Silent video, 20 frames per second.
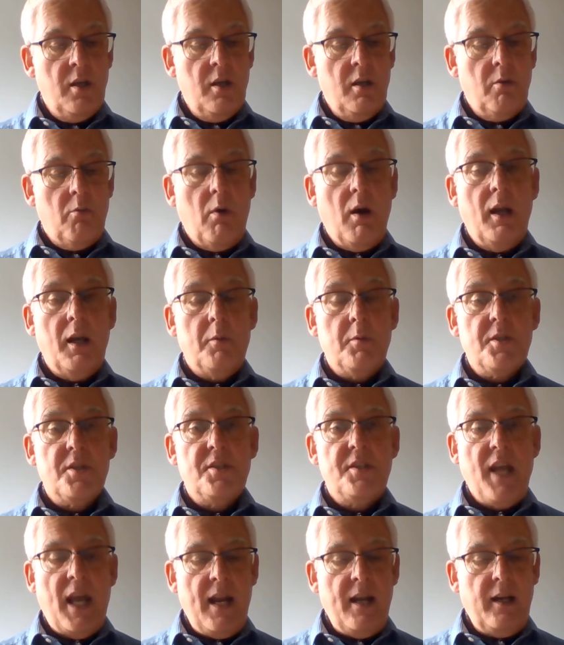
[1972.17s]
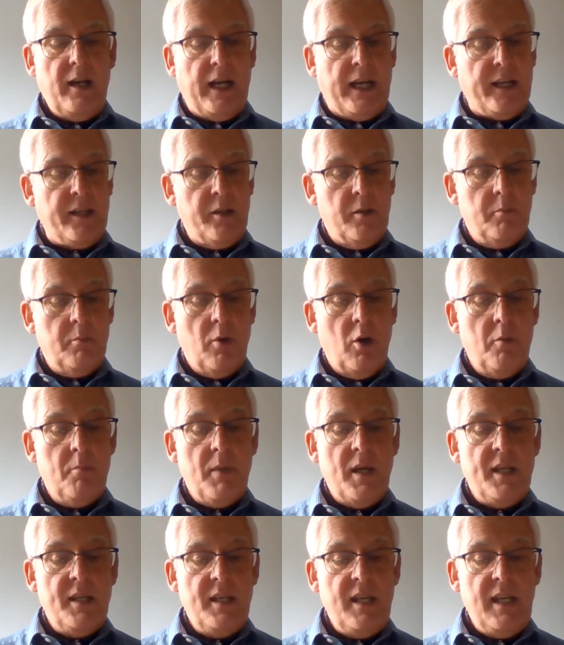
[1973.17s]
while I was dandling them on
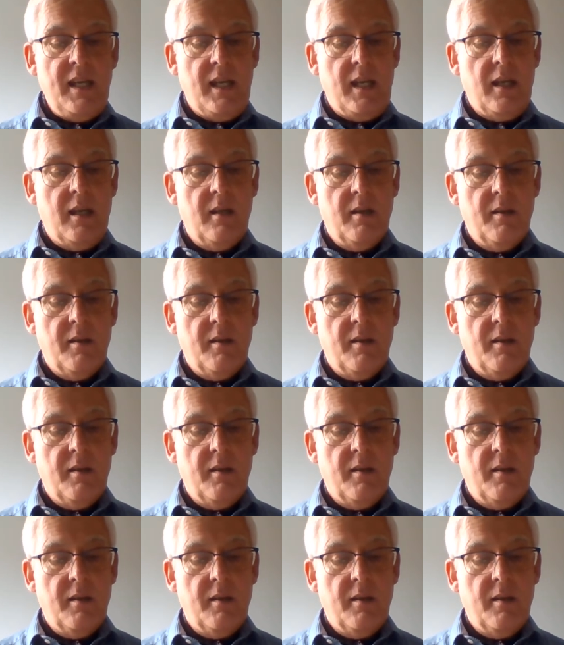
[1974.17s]
my knee?